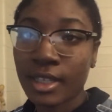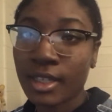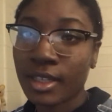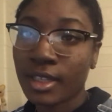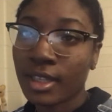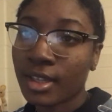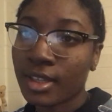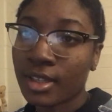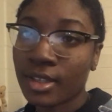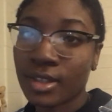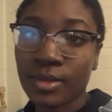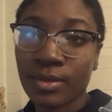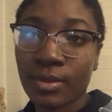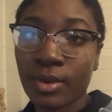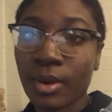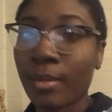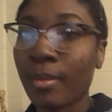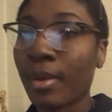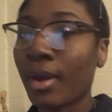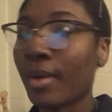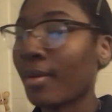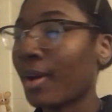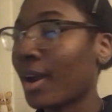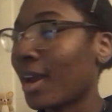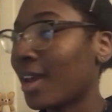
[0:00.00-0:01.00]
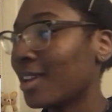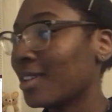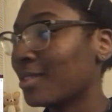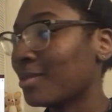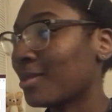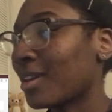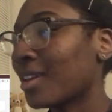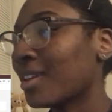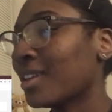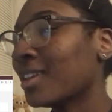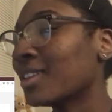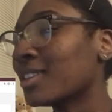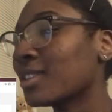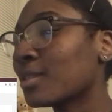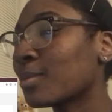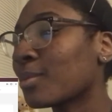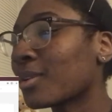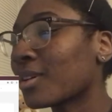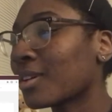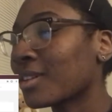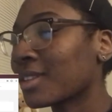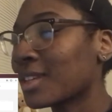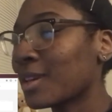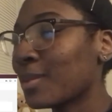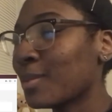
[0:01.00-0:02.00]
This is where my writing's at. It's
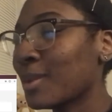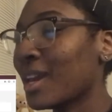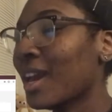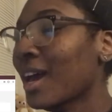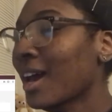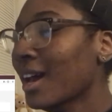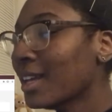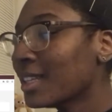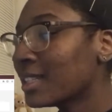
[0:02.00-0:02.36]
supposed to be